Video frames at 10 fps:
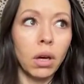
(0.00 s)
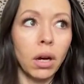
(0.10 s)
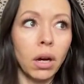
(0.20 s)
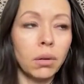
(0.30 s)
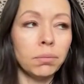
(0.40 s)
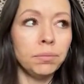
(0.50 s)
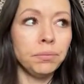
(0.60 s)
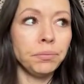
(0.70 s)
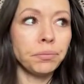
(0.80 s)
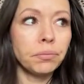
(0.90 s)
um,
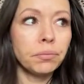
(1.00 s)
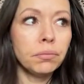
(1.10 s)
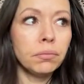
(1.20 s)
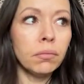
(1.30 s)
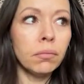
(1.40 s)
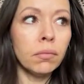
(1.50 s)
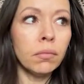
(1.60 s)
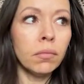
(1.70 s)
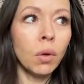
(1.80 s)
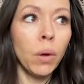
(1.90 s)

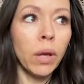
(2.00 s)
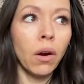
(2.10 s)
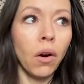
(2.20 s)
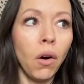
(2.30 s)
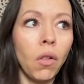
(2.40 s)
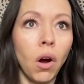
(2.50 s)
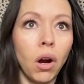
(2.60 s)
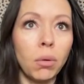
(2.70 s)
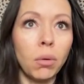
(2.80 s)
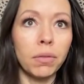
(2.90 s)
we all
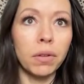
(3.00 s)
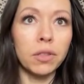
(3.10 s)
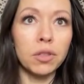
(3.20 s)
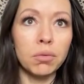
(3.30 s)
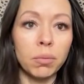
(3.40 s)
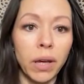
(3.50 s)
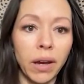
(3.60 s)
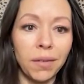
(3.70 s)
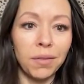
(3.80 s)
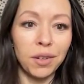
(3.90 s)
are privileged when we
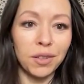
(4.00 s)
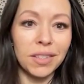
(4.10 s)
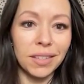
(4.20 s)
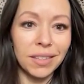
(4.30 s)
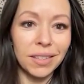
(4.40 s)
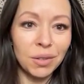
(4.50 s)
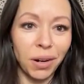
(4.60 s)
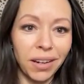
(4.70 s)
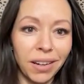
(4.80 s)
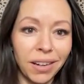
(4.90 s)
have good seasons,
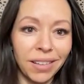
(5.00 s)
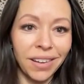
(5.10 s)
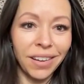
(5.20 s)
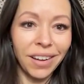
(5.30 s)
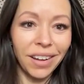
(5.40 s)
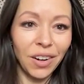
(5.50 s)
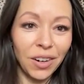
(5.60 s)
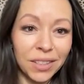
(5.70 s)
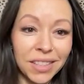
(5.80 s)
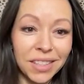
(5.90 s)
right? And our
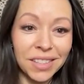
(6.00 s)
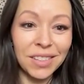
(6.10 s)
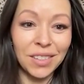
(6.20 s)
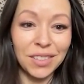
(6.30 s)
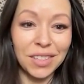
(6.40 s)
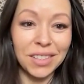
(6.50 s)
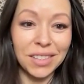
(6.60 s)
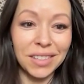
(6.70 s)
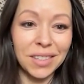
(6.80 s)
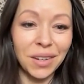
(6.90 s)
hard seasons are
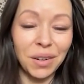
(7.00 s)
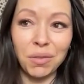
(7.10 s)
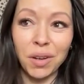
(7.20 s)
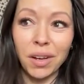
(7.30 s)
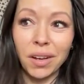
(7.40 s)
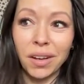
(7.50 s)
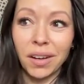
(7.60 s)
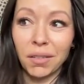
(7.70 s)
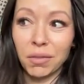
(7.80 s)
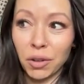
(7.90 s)
seasons of
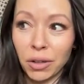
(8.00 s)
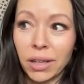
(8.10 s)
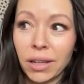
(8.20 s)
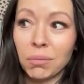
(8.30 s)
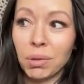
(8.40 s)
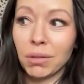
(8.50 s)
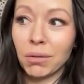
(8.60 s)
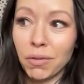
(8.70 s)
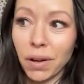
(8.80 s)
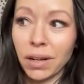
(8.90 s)
learning and being
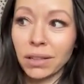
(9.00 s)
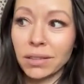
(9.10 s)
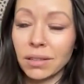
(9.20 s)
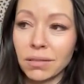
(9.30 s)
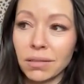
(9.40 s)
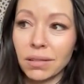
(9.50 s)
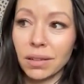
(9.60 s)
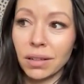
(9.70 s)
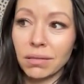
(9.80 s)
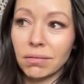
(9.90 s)
refined
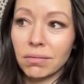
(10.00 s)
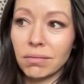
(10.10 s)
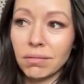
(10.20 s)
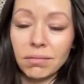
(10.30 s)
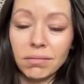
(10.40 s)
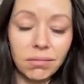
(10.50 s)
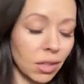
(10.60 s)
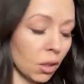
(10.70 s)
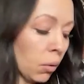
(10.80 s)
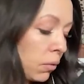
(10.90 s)
and
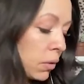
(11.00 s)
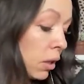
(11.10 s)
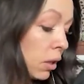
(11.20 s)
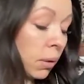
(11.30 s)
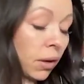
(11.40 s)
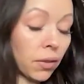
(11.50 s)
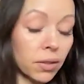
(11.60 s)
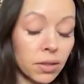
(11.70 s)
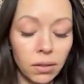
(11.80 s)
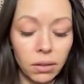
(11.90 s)
we've talked about
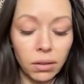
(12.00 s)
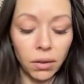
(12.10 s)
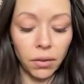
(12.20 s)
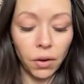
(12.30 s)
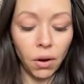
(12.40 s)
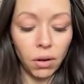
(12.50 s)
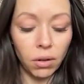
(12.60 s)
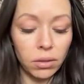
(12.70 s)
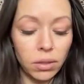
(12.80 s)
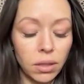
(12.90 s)
this on the
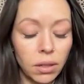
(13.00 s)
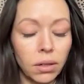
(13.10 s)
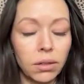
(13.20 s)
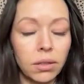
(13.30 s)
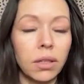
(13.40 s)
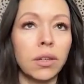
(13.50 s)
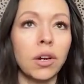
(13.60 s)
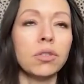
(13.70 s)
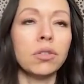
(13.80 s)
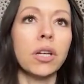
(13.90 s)
calls in
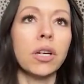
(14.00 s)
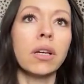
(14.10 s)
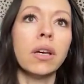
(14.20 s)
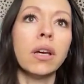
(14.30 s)
coaching,